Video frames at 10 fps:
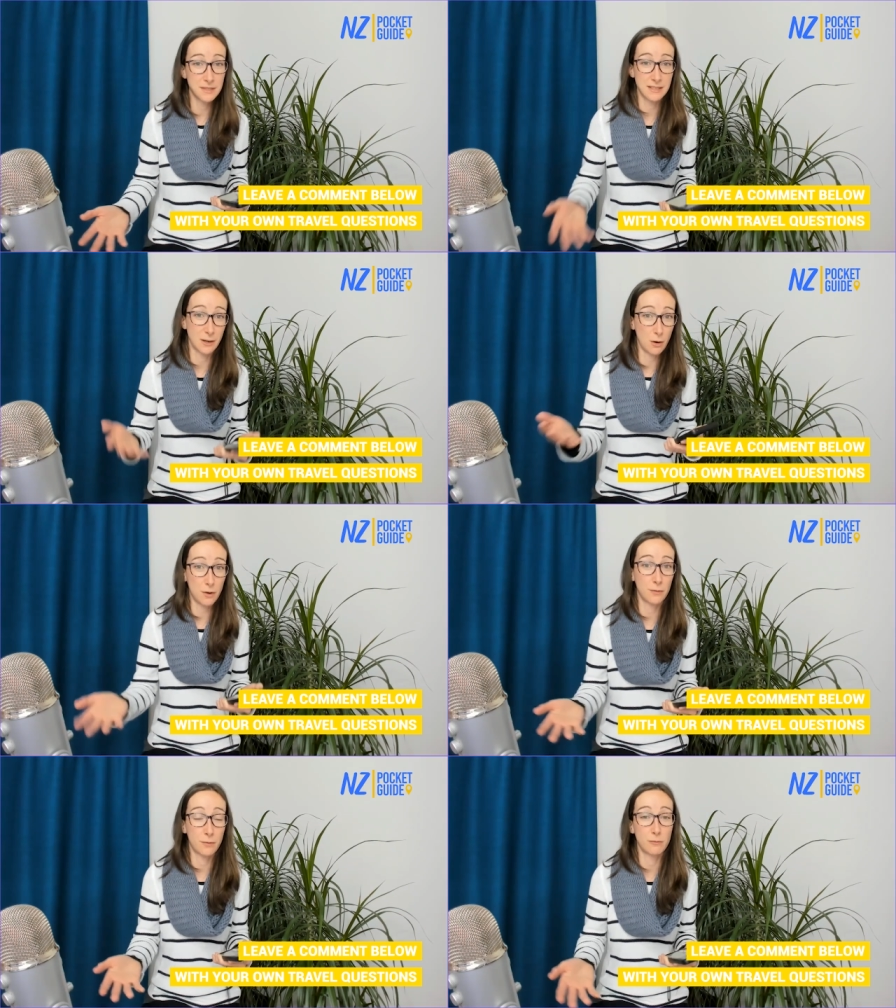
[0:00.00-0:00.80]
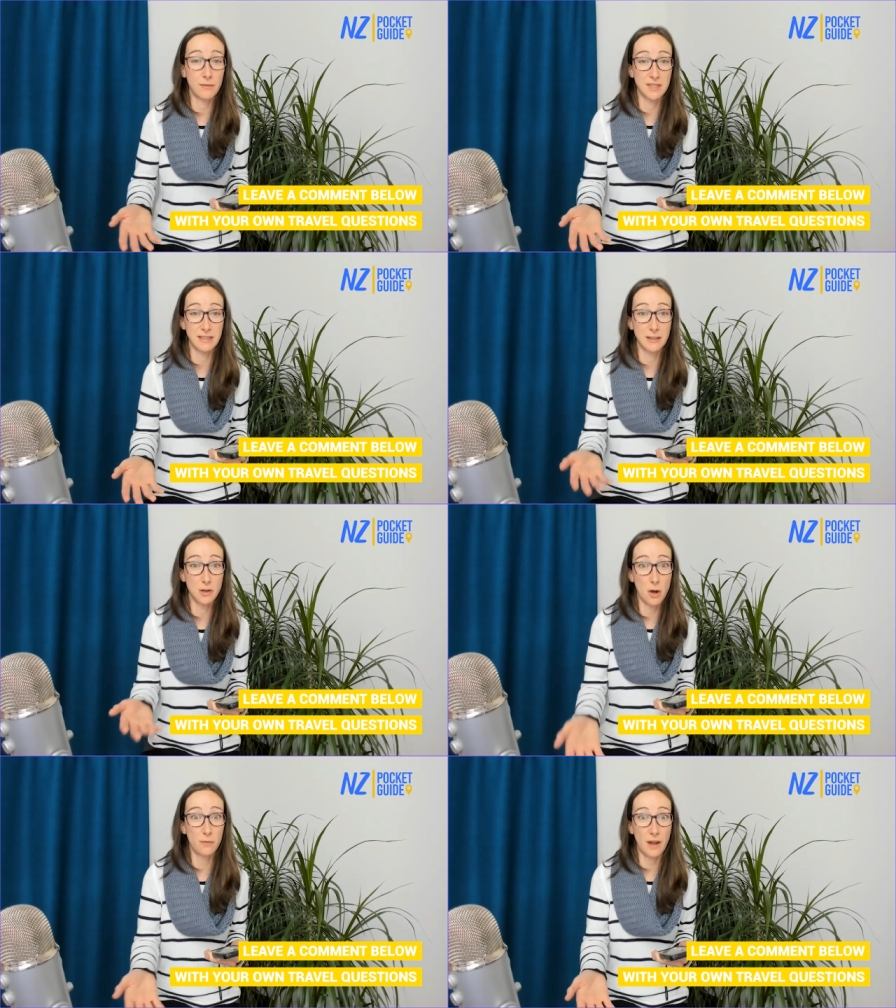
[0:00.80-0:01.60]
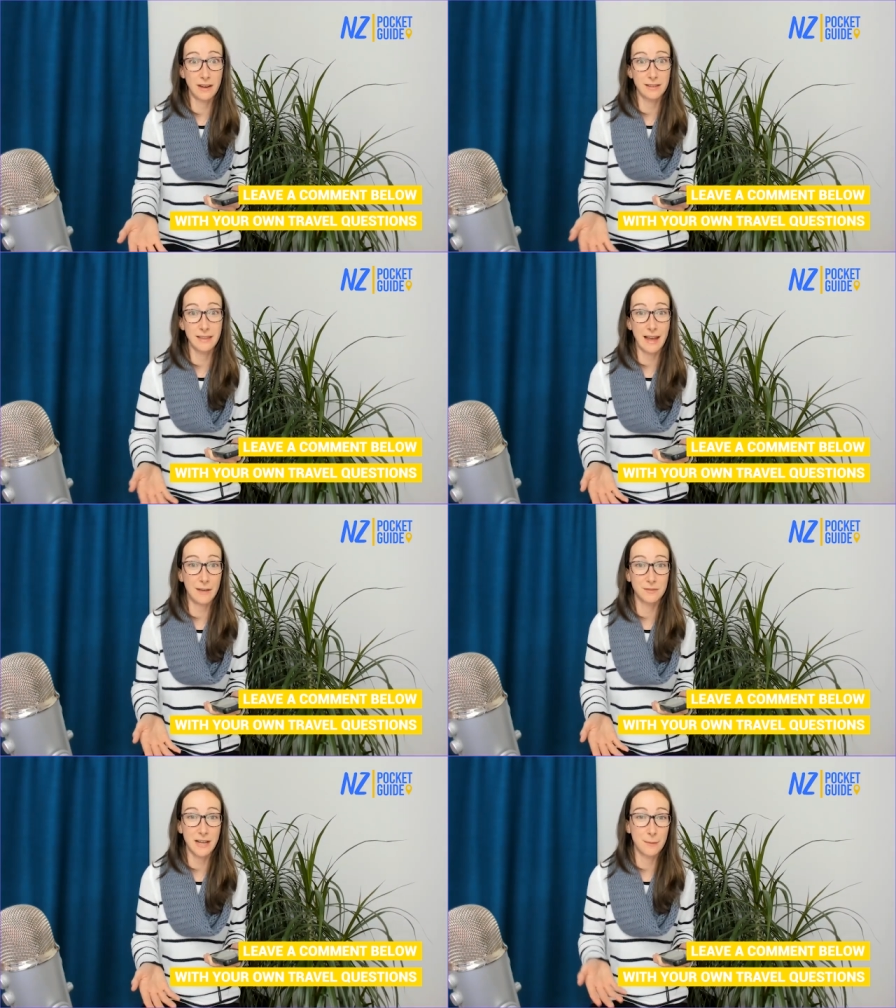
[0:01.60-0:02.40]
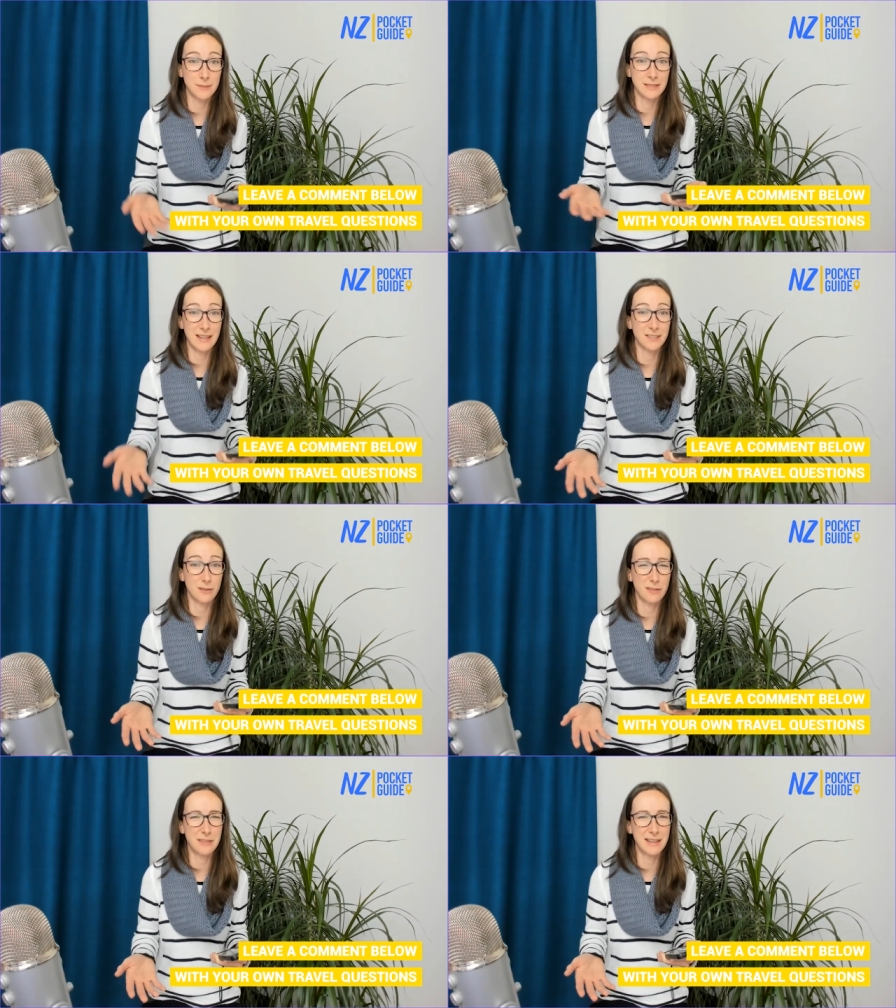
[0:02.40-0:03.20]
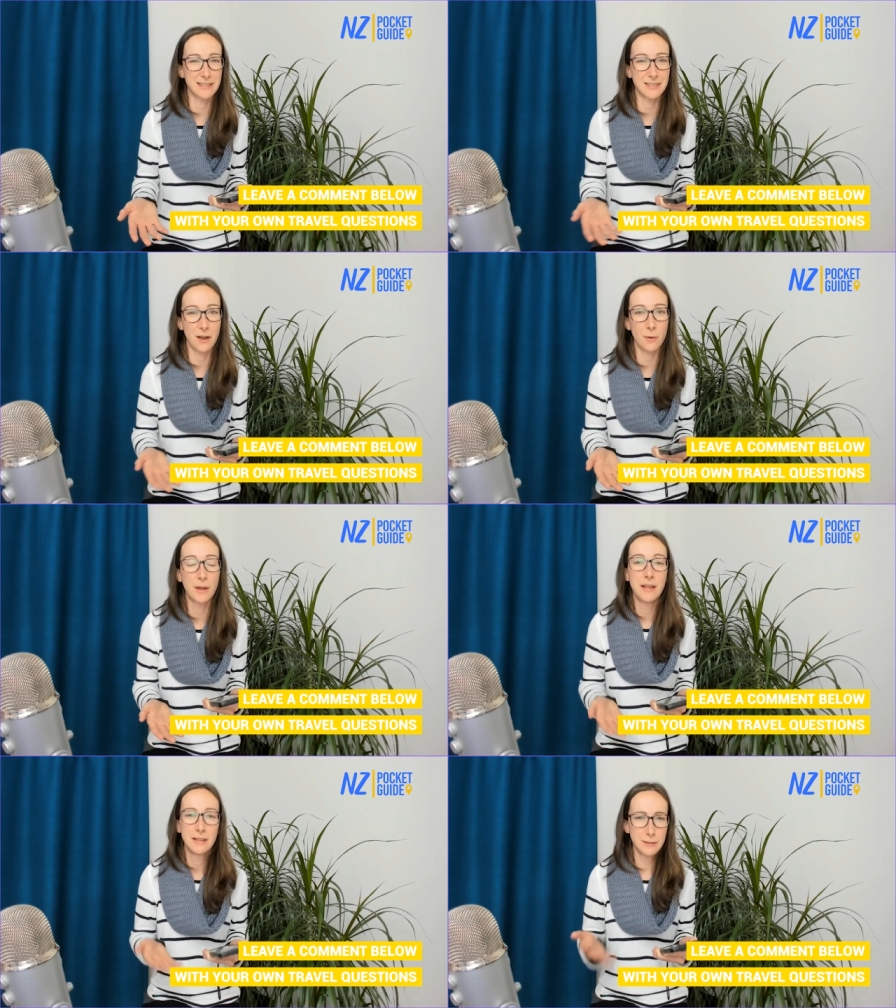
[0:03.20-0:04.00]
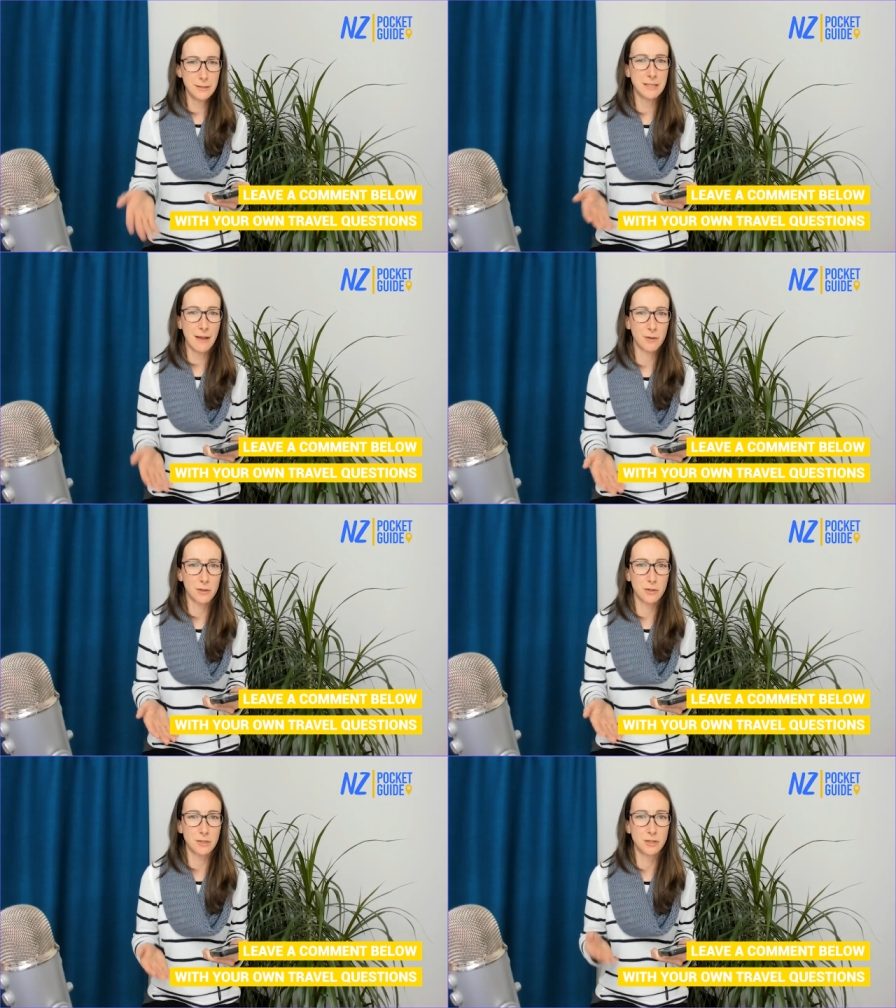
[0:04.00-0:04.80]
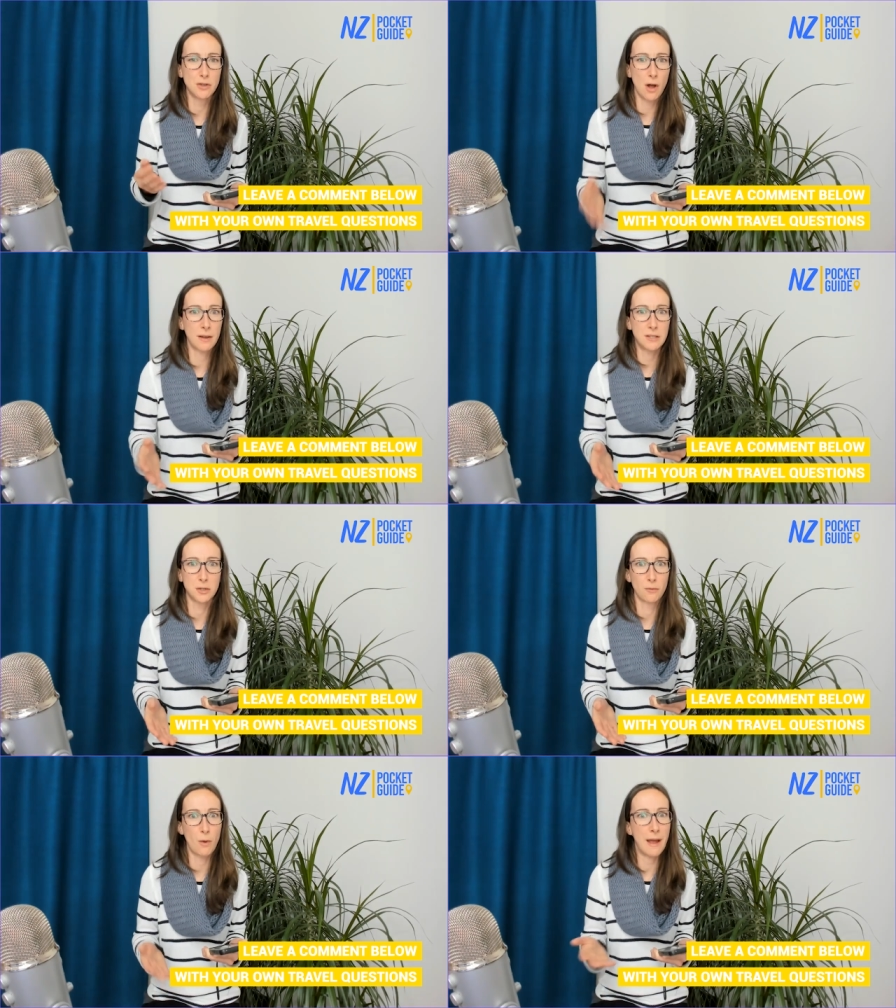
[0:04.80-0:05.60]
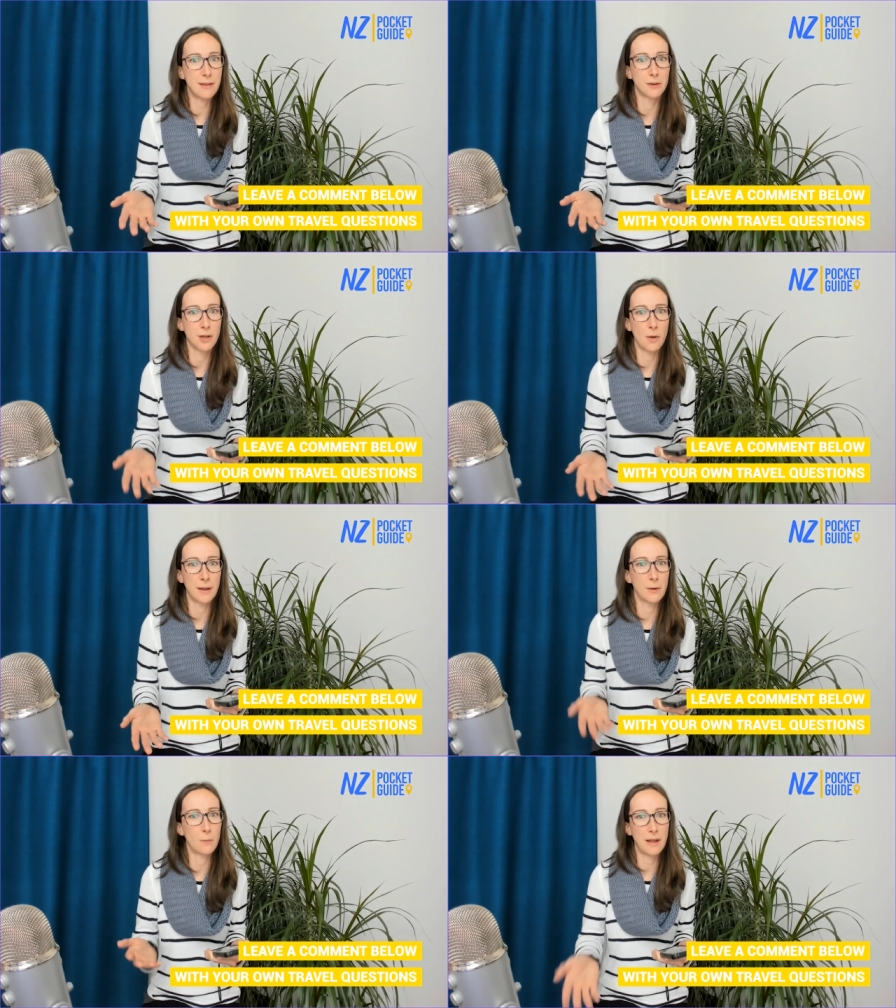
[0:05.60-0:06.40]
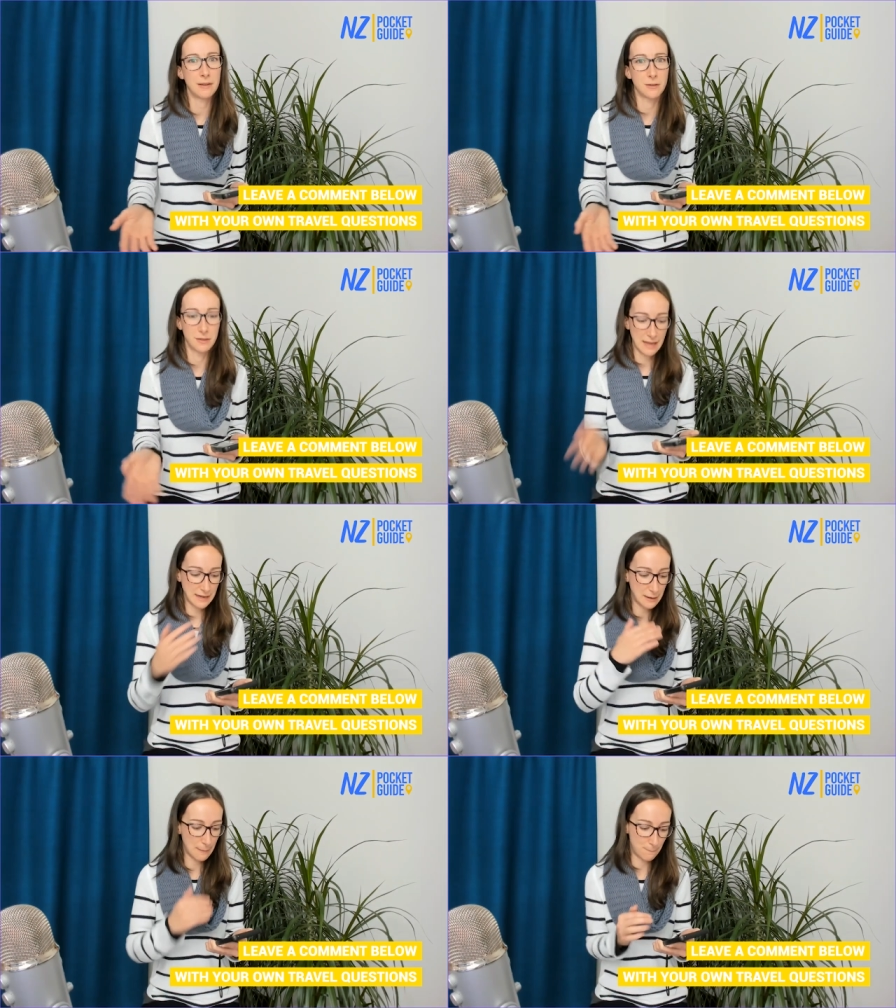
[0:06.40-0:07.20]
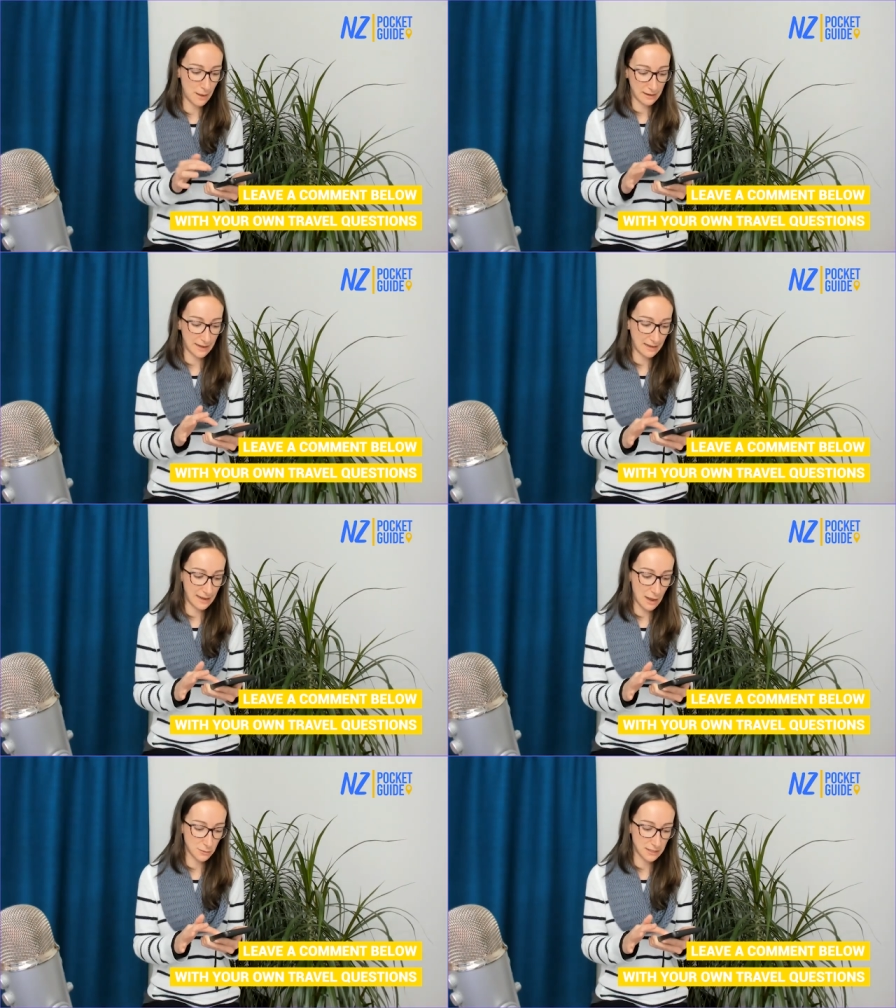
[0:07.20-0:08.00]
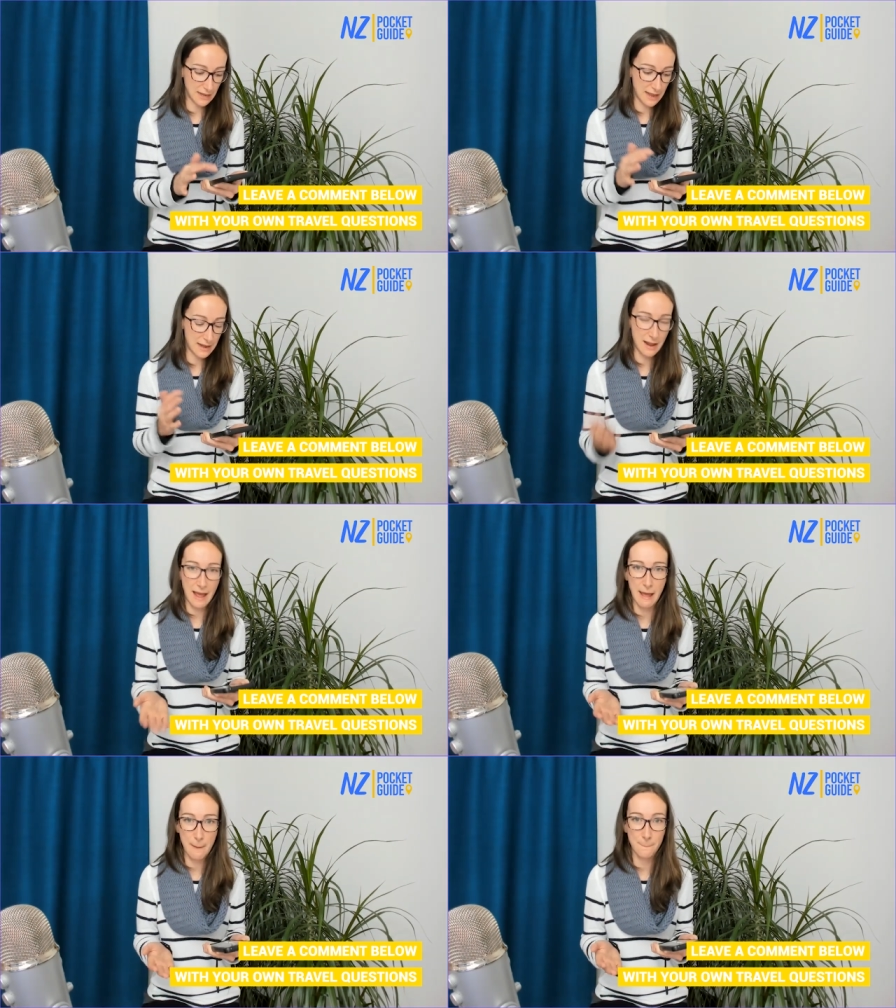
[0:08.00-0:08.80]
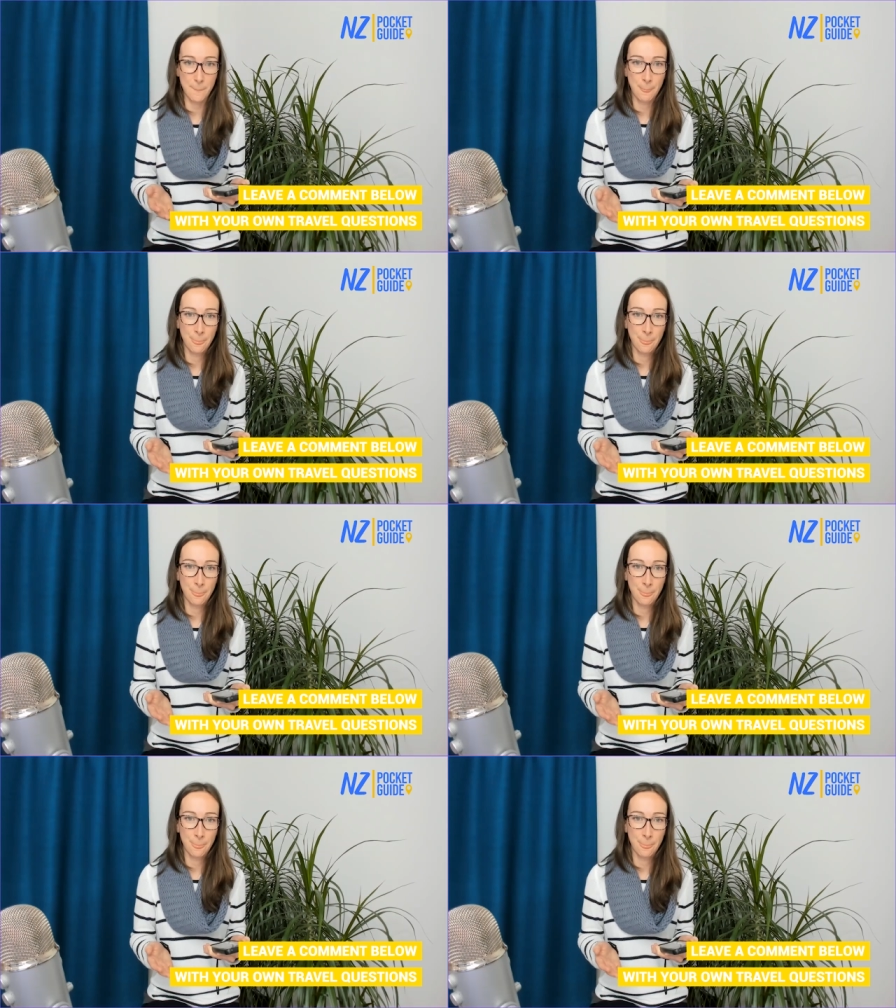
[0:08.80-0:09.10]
There's a lot of rivers in the North Island that have dams and that sort of thing. So you need to have a good knowledge of where you're going and where you're getting out again.